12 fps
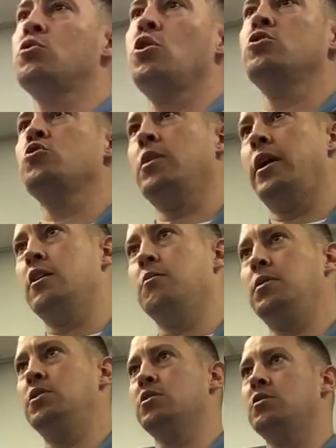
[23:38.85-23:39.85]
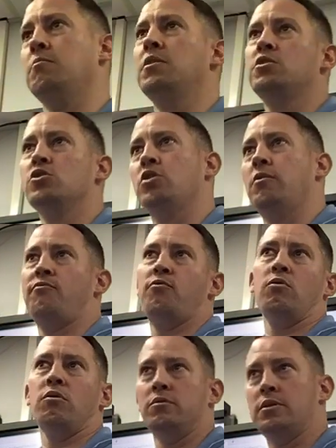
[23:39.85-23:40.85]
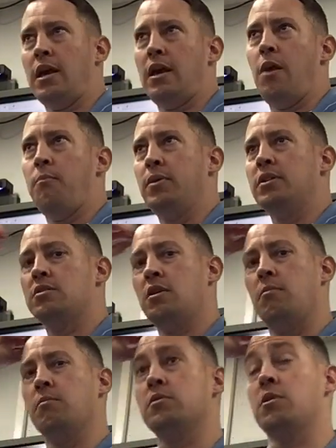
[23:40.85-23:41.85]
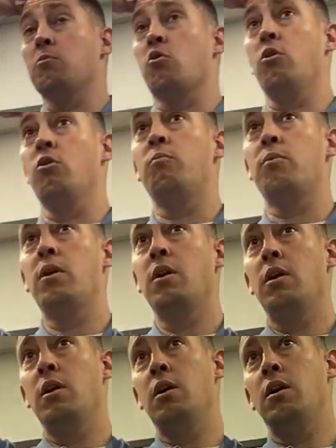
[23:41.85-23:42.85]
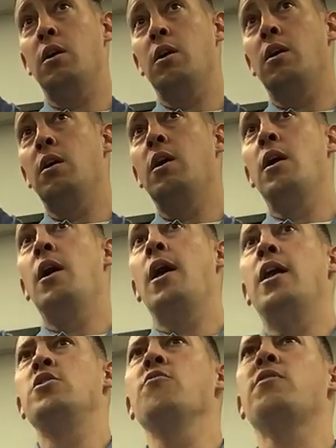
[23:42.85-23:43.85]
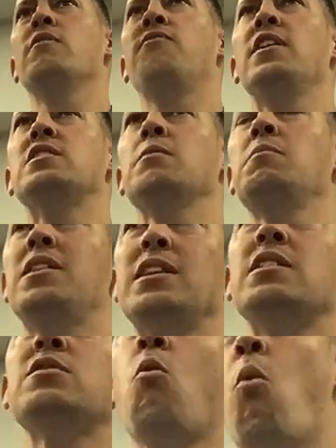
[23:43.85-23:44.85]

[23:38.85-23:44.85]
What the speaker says: church related. It could be just a mission trip for, say, helping some group. And you've convinced them that this is a